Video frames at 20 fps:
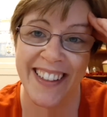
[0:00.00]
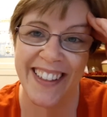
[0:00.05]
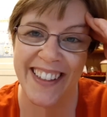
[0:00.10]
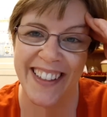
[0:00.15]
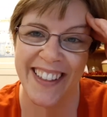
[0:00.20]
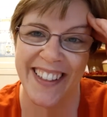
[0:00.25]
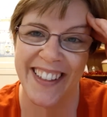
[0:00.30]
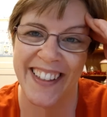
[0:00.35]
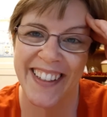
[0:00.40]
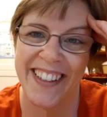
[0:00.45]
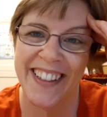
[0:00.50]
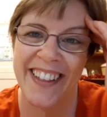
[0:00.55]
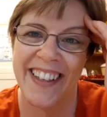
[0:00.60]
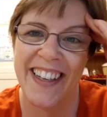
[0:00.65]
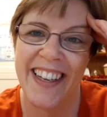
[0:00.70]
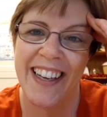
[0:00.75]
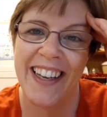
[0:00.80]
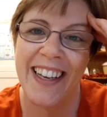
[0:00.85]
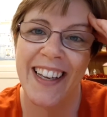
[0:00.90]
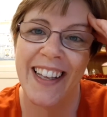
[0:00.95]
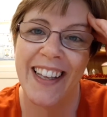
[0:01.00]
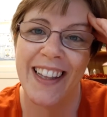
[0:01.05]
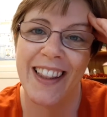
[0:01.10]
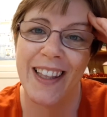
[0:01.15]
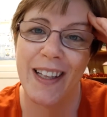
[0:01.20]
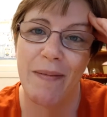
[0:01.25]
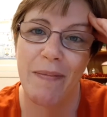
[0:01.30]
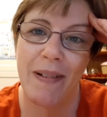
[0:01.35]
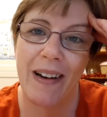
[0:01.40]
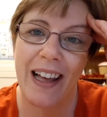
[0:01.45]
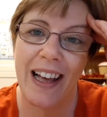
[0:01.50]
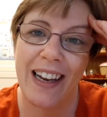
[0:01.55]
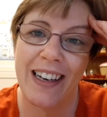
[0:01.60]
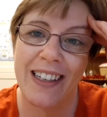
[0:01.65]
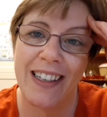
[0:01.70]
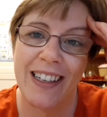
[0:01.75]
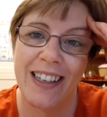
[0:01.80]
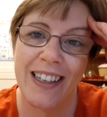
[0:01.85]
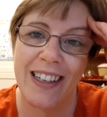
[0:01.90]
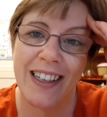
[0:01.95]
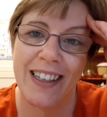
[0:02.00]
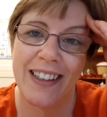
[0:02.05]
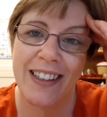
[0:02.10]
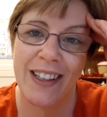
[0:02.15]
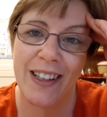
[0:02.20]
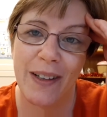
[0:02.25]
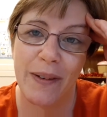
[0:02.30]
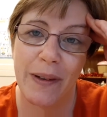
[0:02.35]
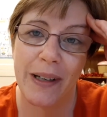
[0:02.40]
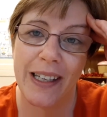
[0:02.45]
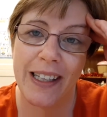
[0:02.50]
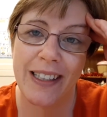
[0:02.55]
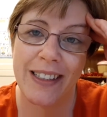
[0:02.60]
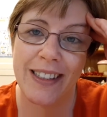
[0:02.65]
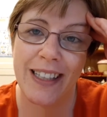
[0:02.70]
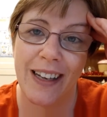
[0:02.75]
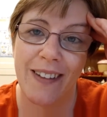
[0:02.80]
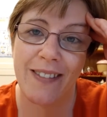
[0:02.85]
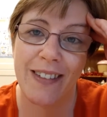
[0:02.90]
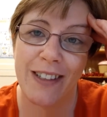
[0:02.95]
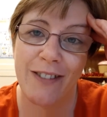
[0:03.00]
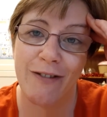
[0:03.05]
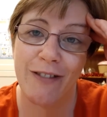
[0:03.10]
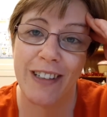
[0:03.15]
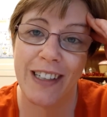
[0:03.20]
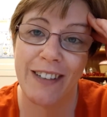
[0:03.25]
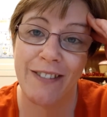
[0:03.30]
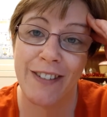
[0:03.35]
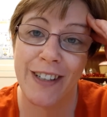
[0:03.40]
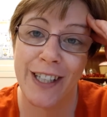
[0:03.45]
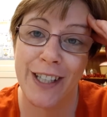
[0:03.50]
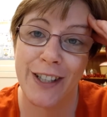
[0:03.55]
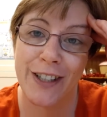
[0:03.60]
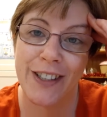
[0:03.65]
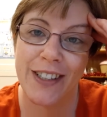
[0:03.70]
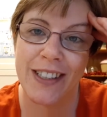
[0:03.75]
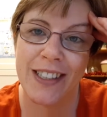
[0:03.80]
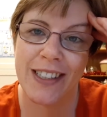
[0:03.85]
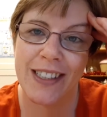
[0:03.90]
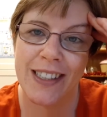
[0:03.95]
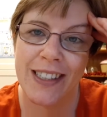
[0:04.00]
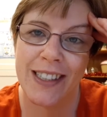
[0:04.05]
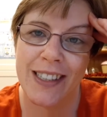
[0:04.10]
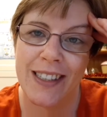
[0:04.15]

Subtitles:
the plan the other week sounded really, really good,